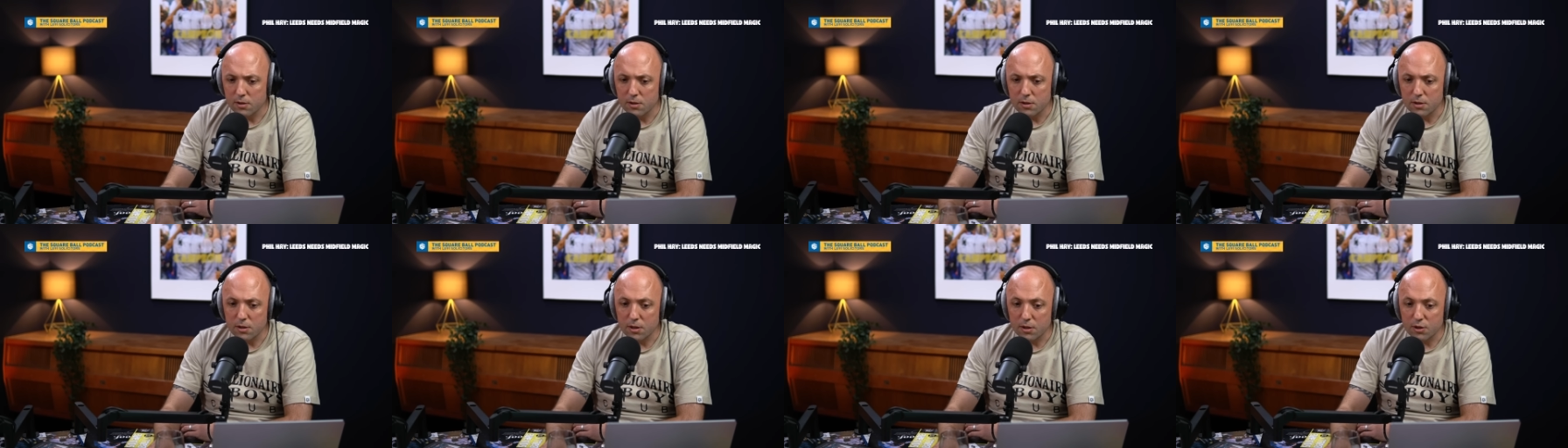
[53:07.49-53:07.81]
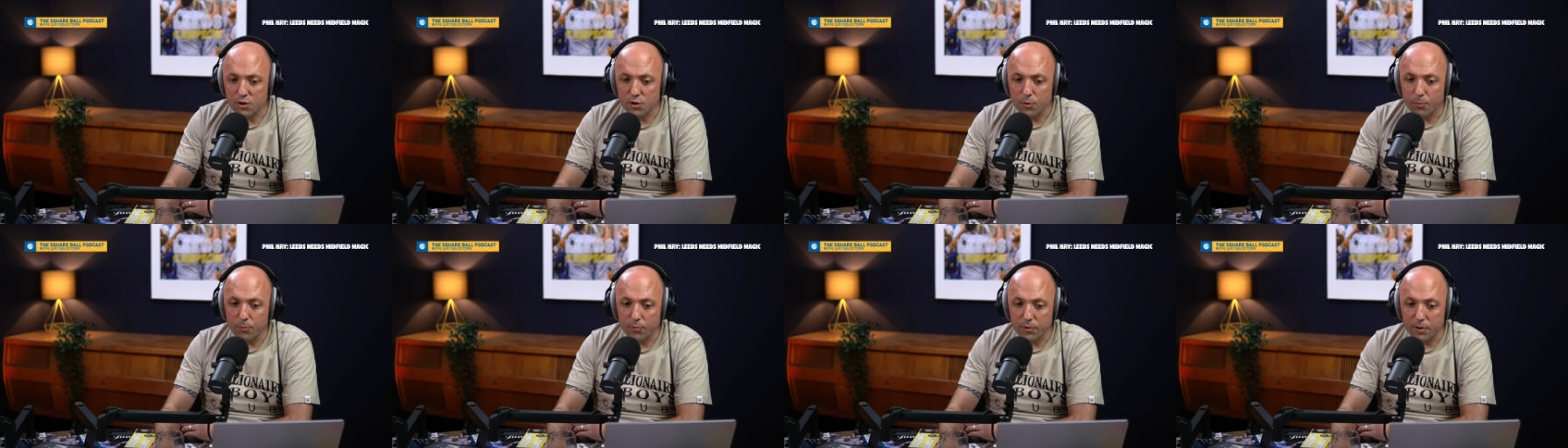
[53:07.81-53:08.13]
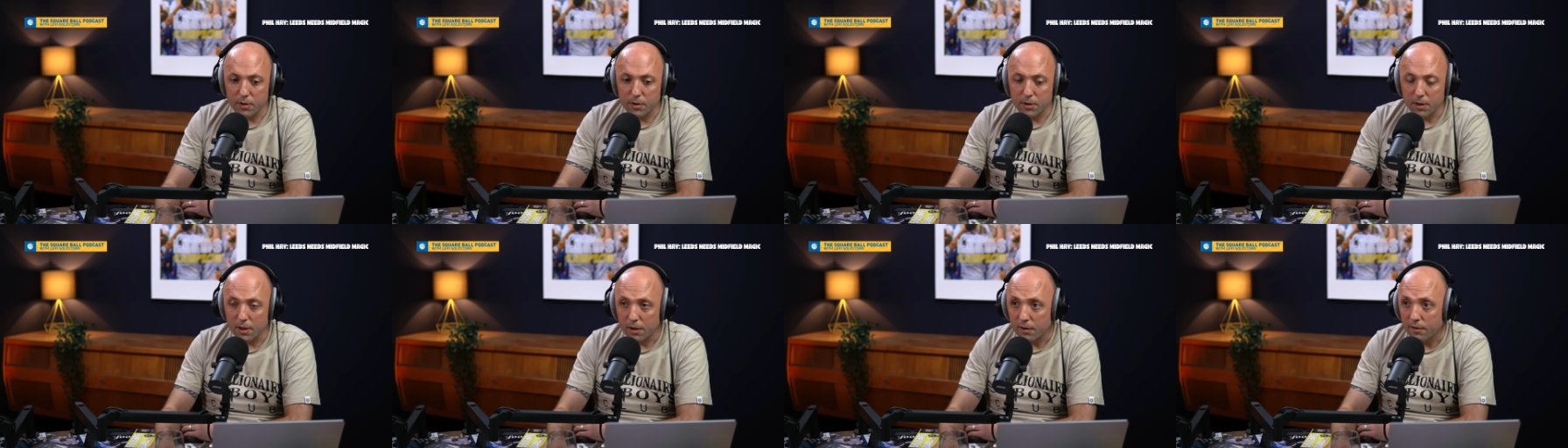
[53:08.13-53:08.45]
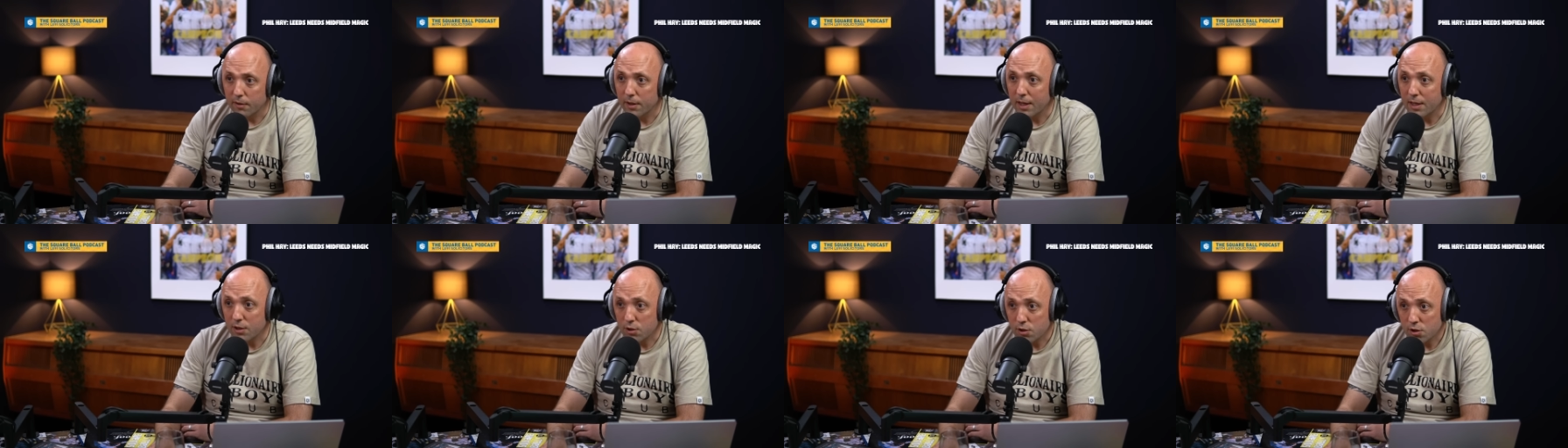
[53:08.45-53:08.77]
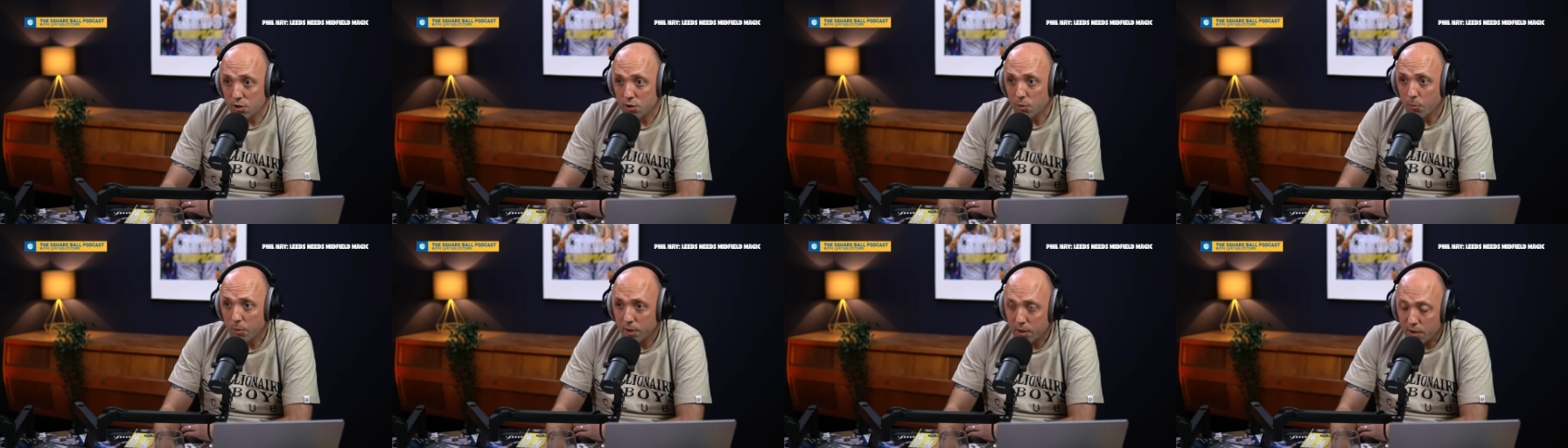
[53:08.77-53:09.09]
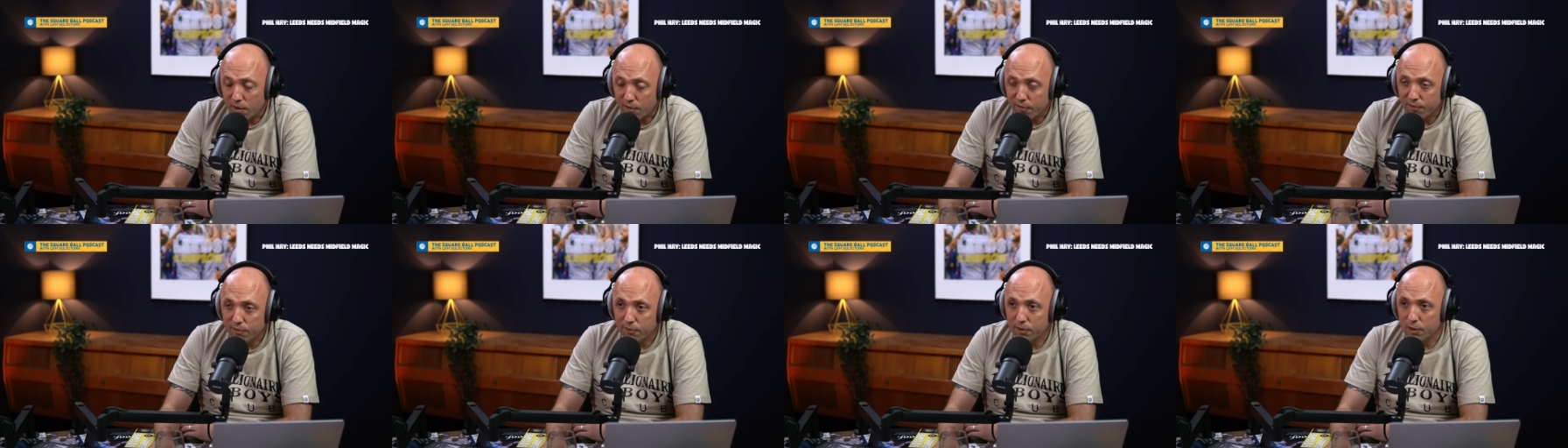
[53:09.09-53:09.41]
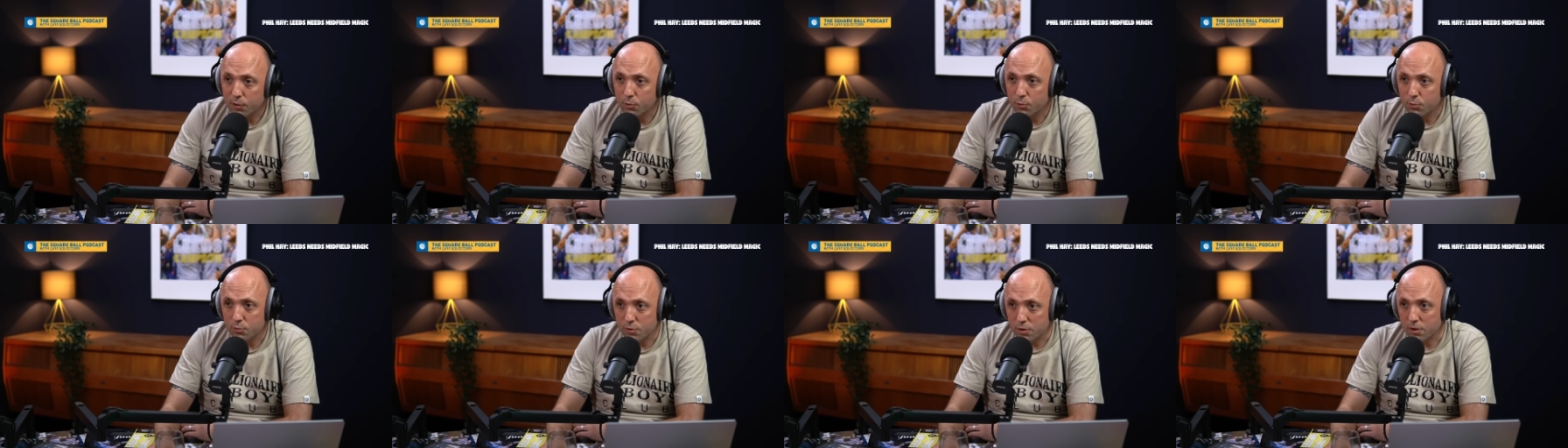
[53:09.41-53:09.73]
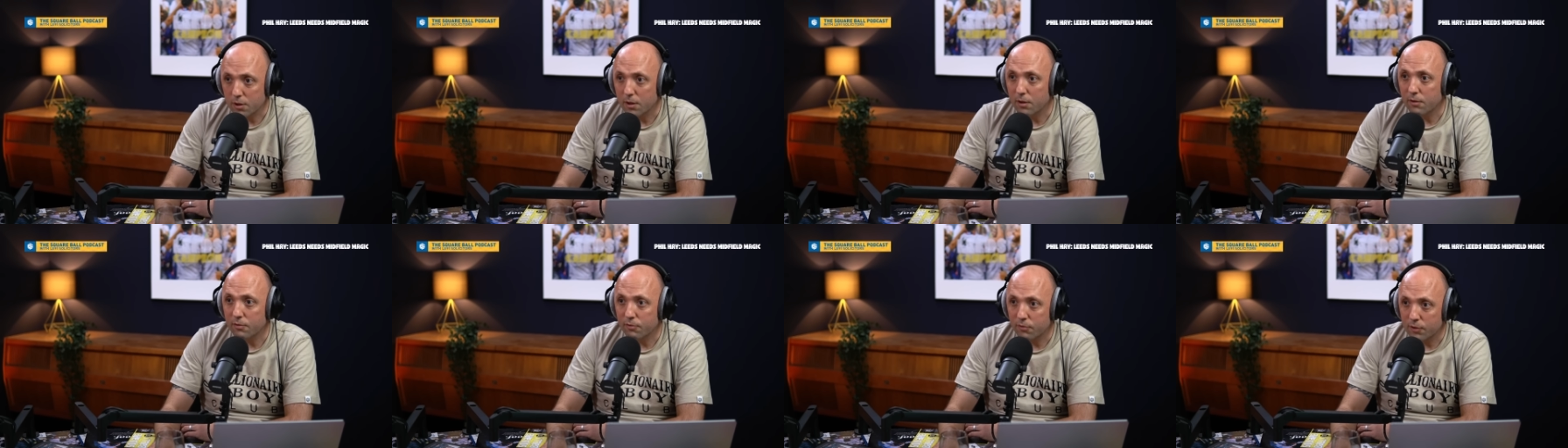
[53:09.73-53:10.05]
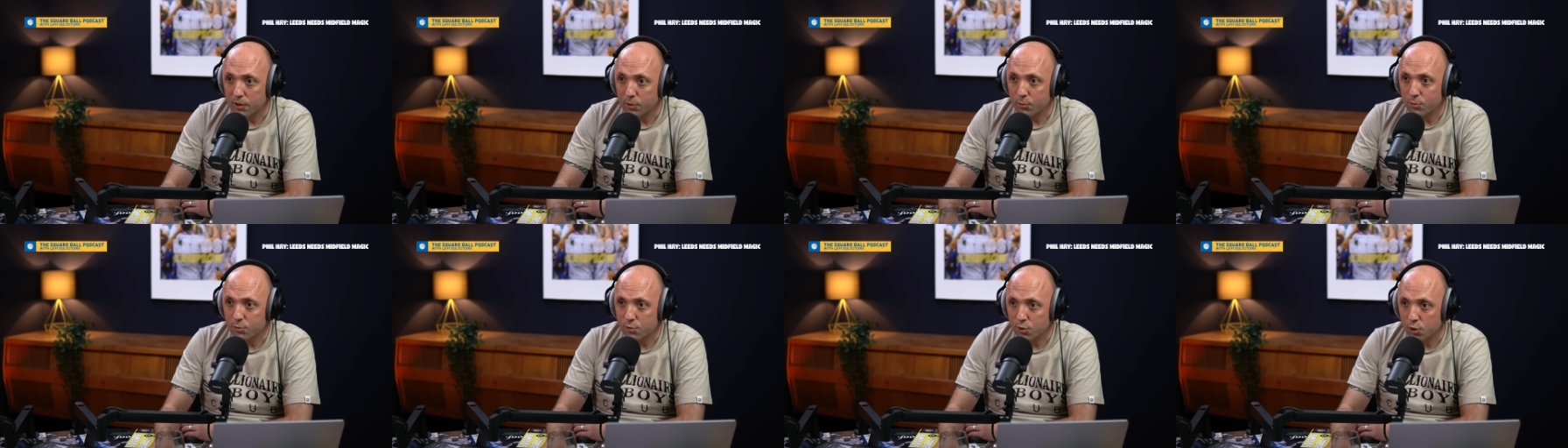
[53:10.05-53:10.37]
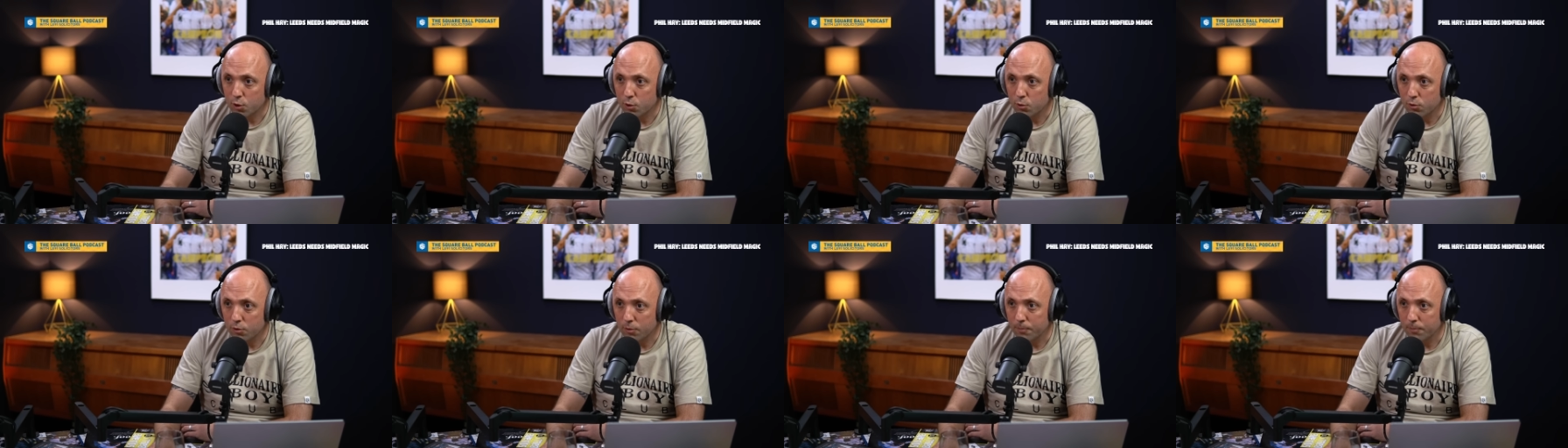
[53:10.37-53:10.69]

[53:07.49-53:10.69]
It's just something that feels good.